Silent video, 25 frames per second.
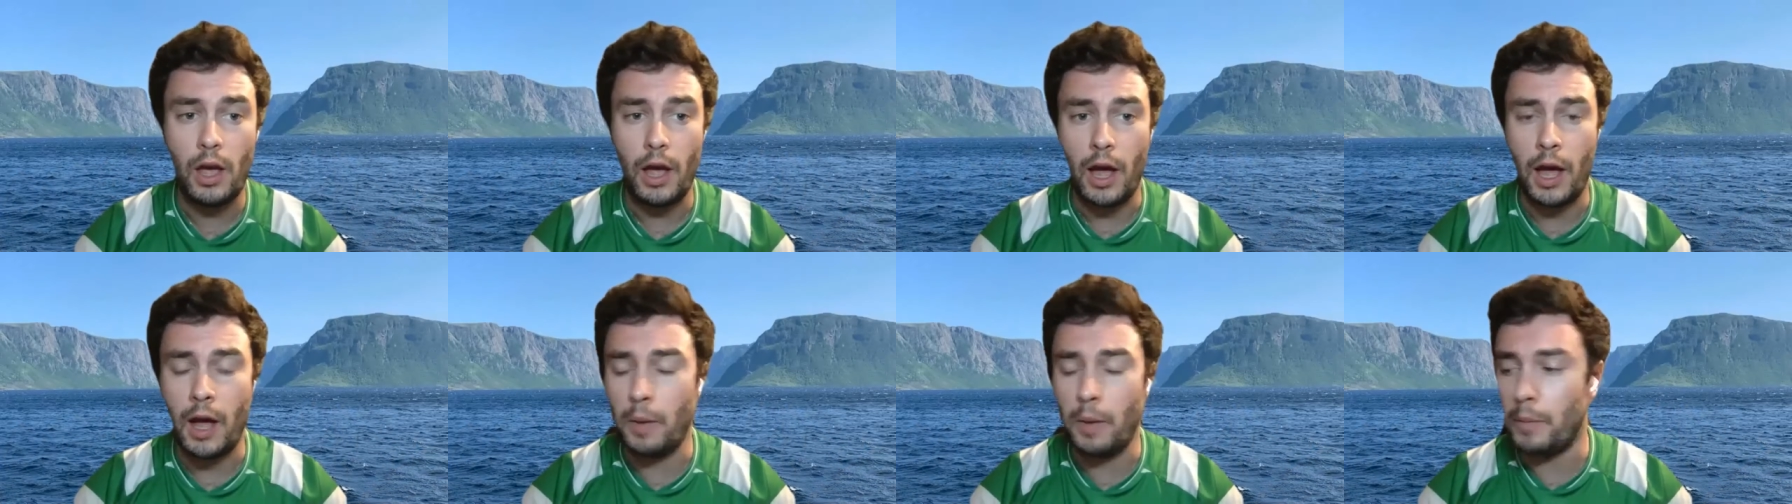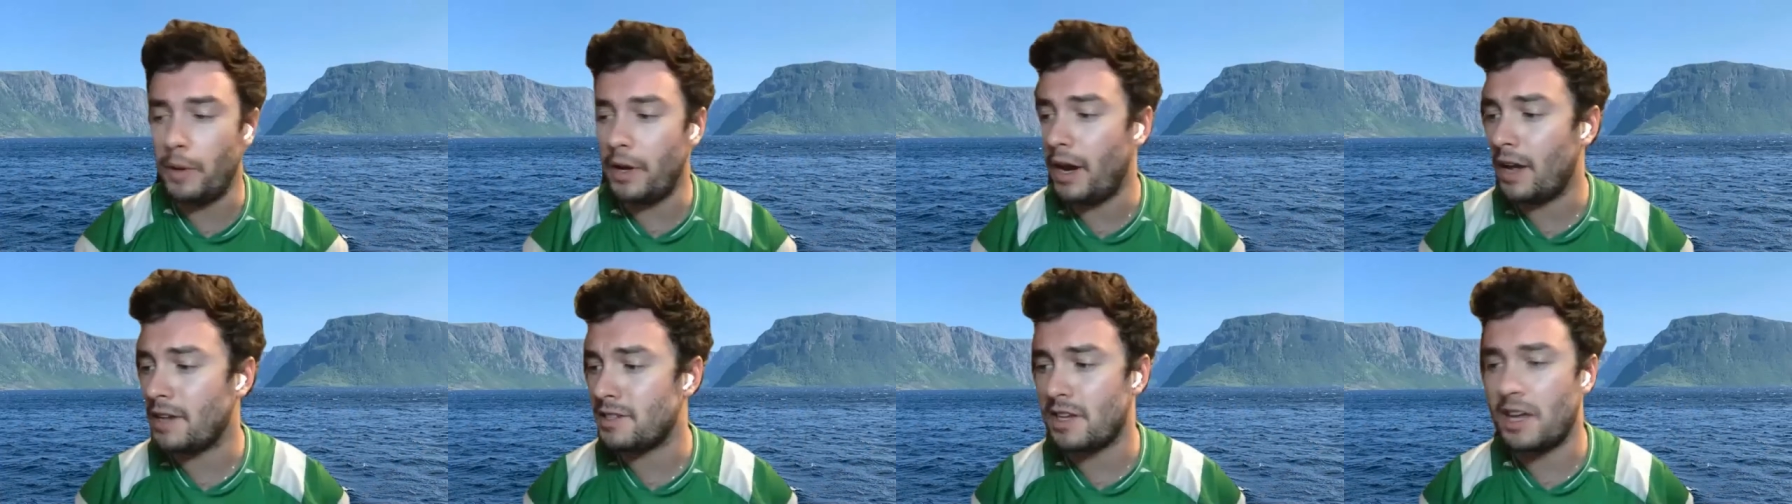
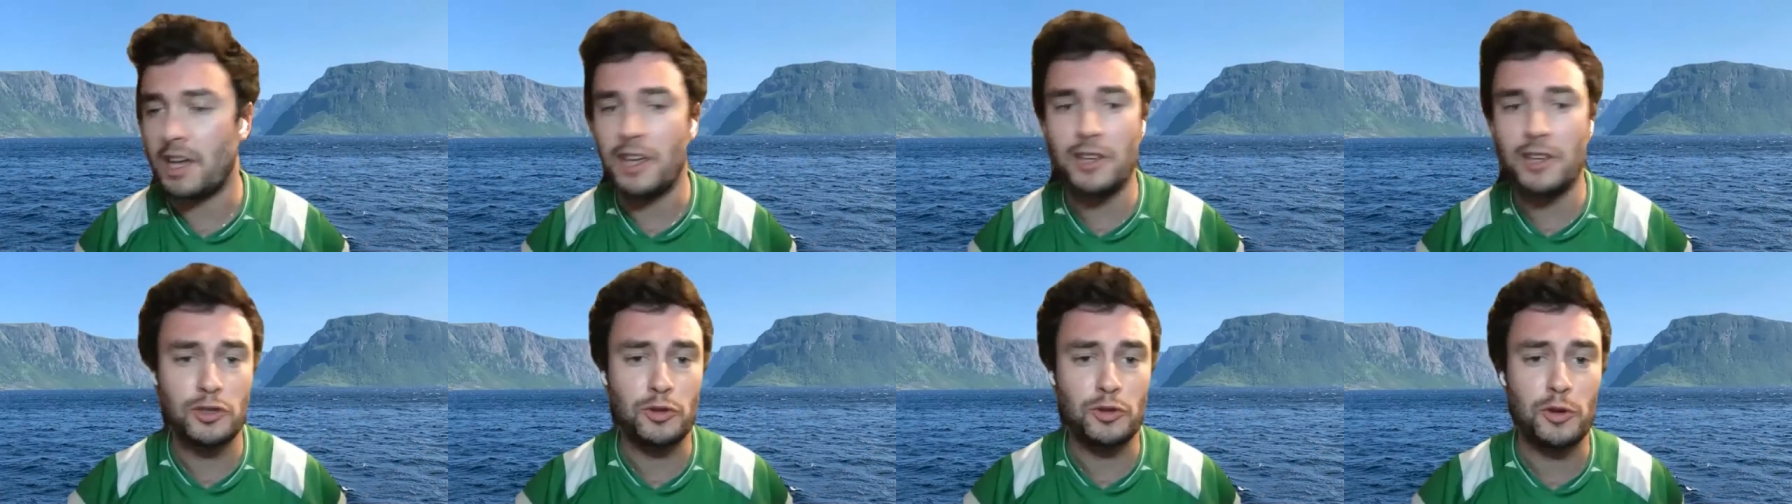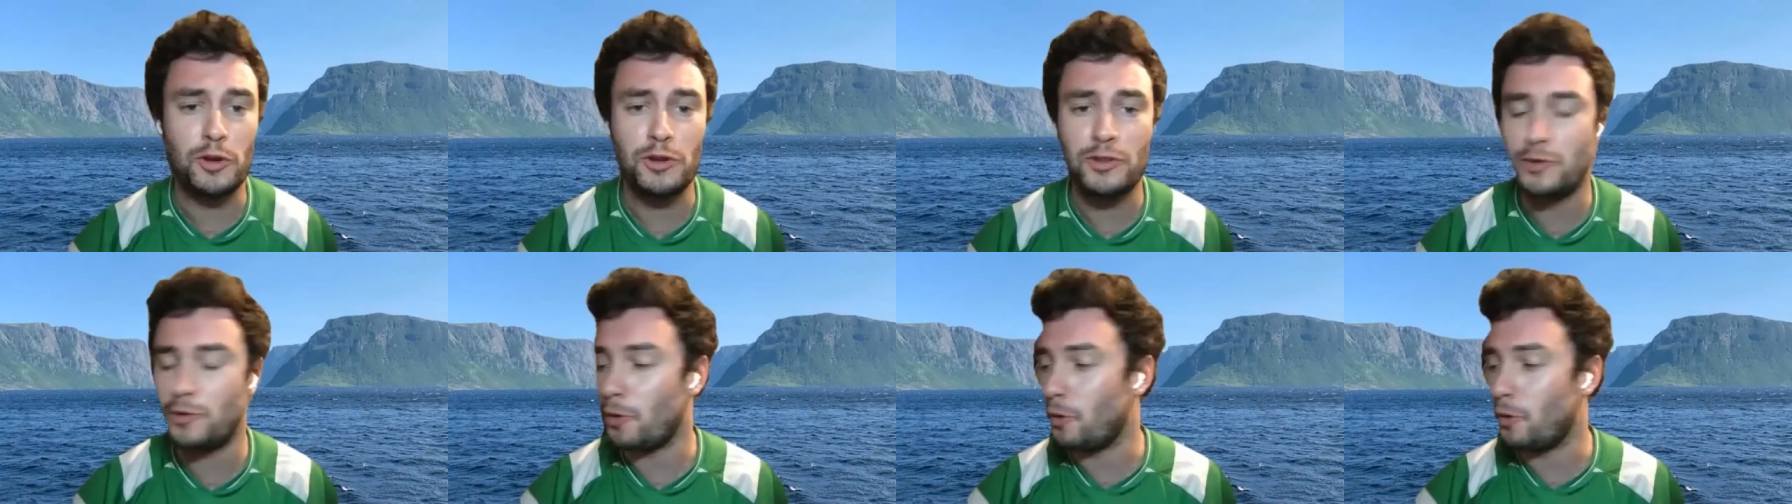And as a
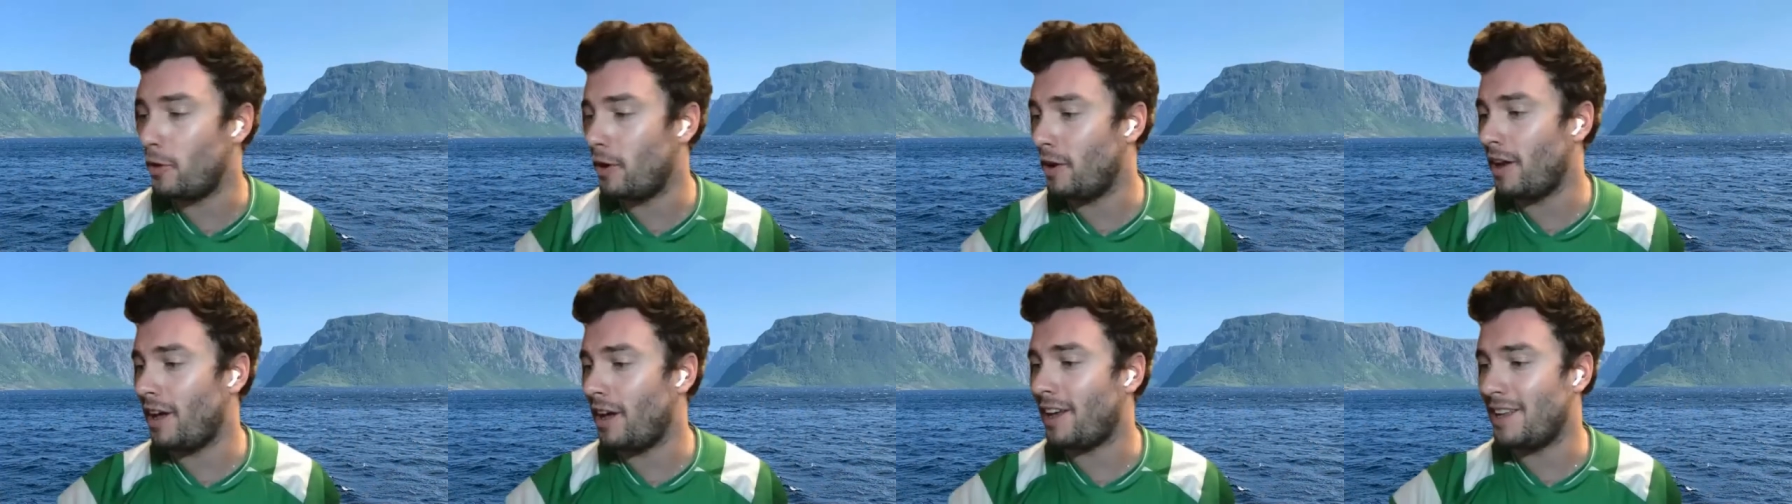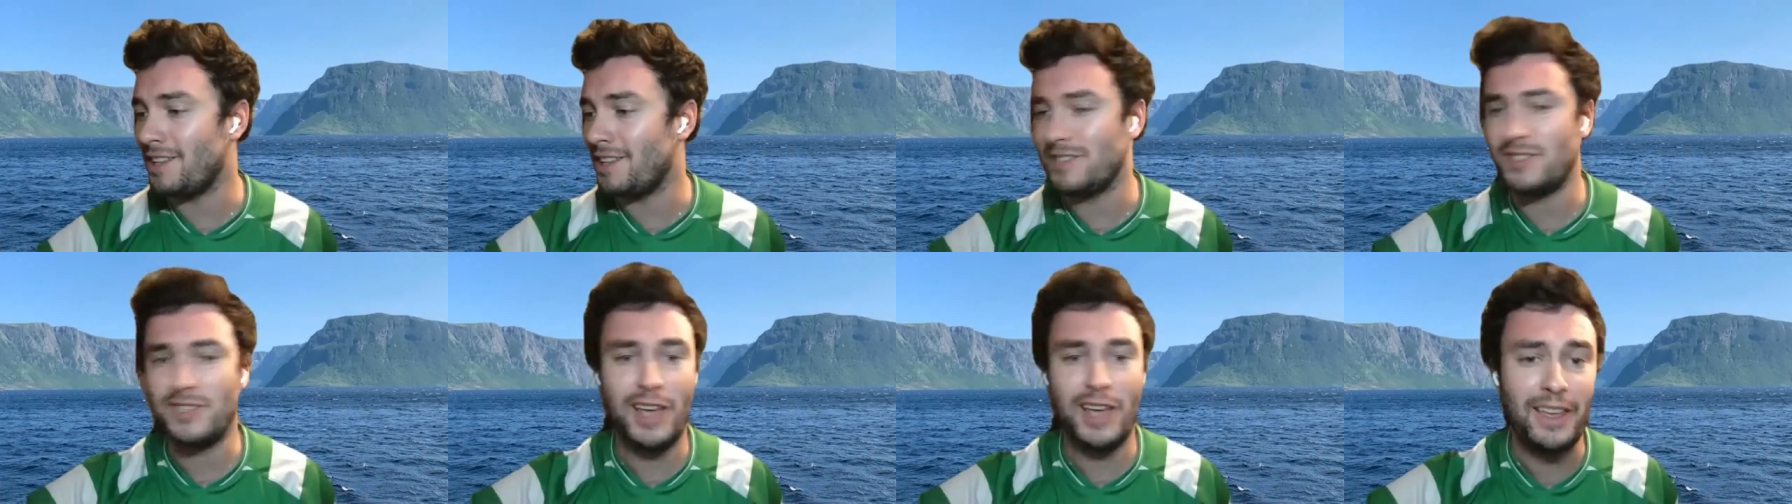history student, I
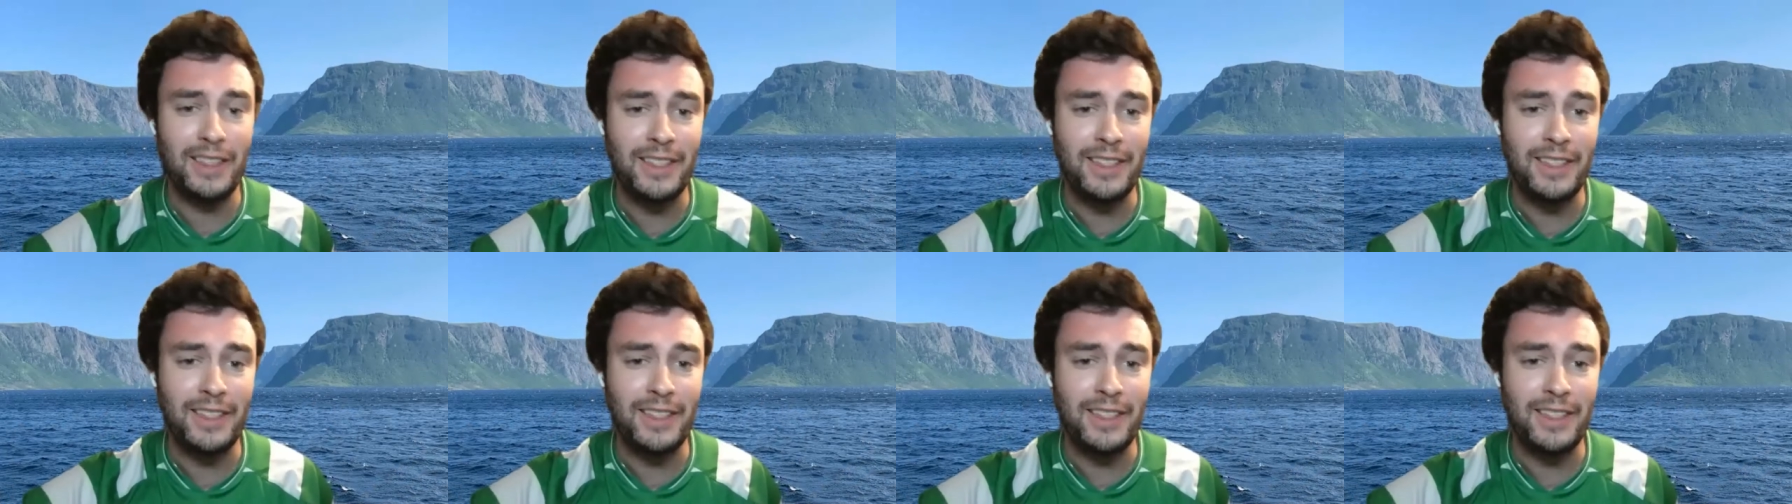can say